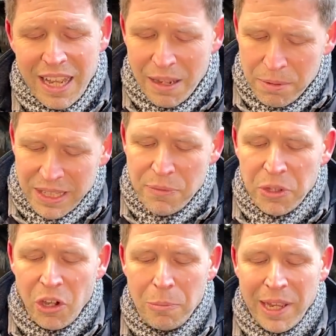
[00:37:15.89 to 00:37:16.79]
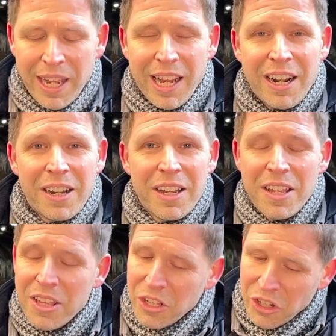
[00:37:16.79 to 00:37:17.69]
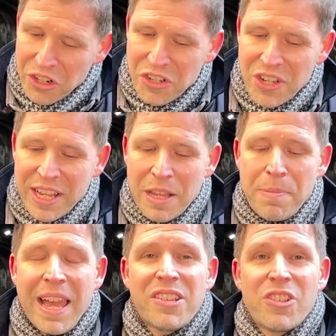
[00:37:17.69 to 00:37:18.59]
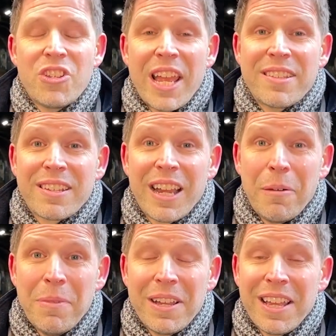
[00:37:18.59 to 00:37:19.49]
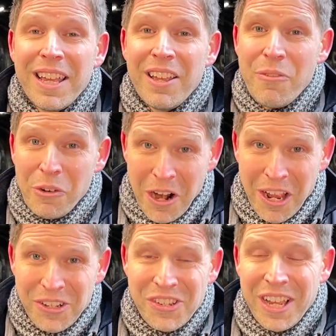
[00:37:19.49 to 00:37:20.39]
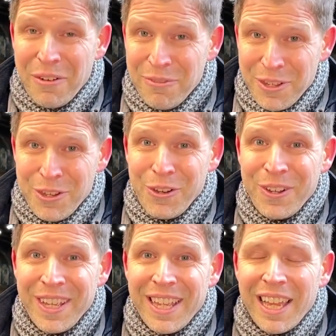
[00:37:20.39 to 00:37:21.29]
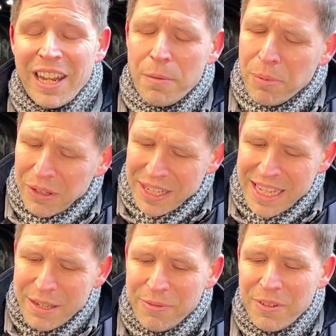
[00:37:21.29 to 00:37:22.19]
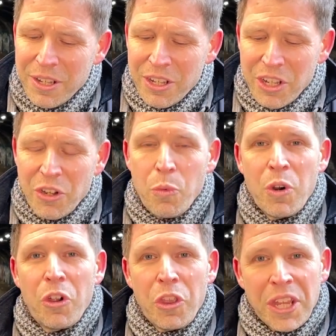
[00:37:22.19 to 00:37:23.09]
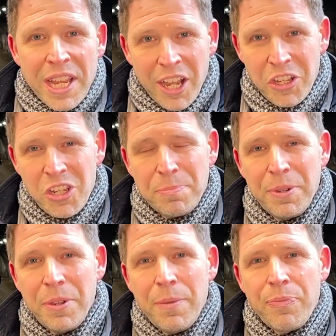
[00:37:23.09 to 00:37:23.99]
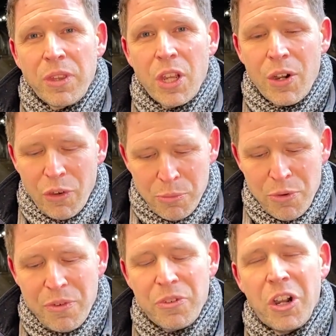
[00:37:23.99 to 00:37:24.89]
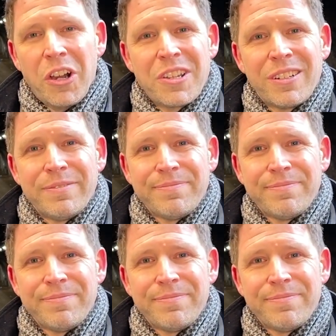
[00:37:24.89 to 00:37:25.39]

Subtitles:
I believe with all my heart God is saying the best is yet to come for us and for you. And I believe we're on the cusp of a move of God.